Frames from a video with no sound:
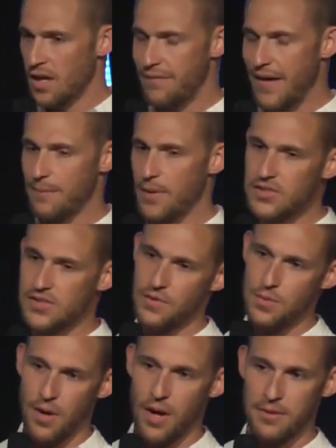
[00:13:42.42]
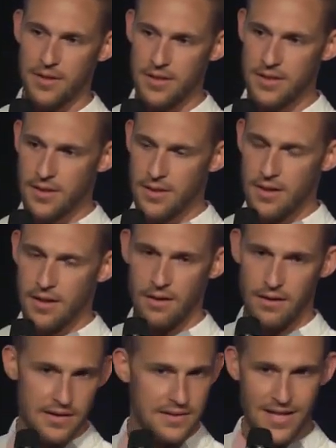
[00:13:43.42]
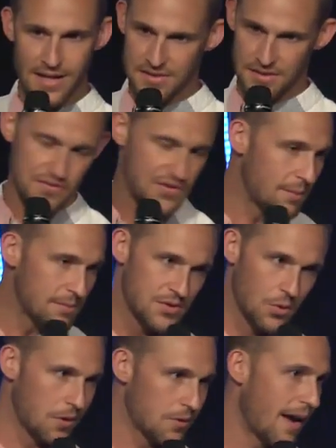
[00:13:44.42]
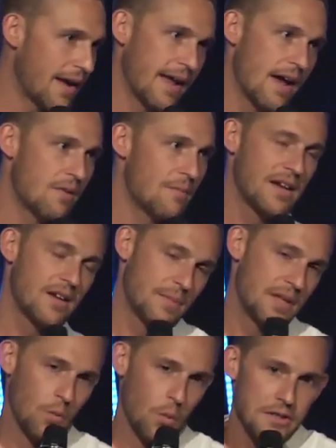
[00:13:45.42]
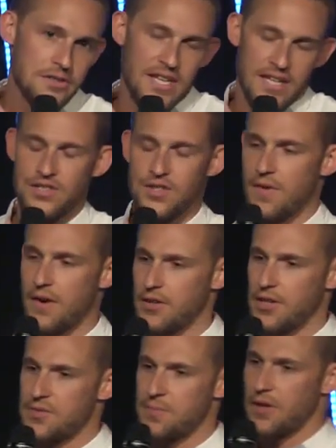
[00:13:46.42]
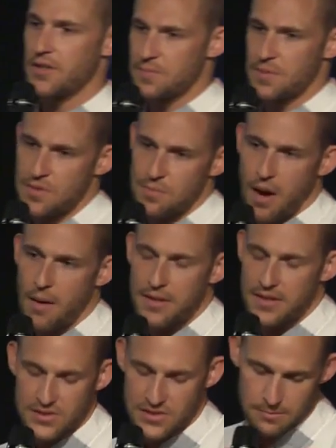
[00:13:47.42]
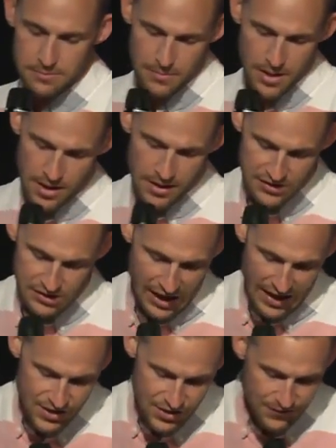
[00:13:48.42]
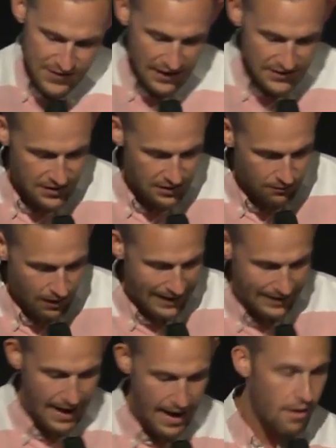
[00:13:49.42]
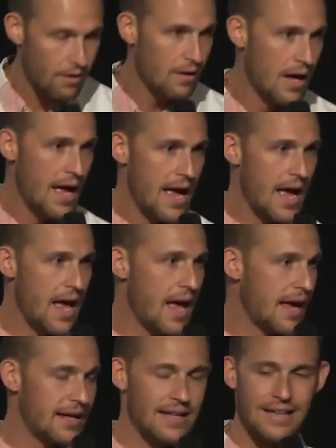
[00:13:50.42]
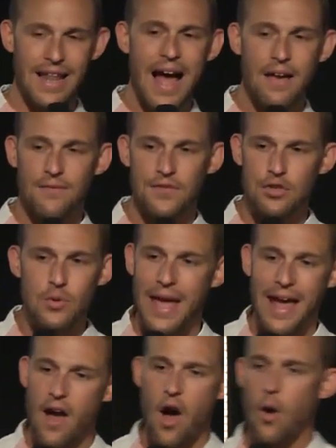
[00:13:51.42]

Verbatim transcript: In fact, most of you probably are in a test of some sort right now. It might not be the worst test you've ever experienced, but you're probably in some stage of testing right now and in life, you can't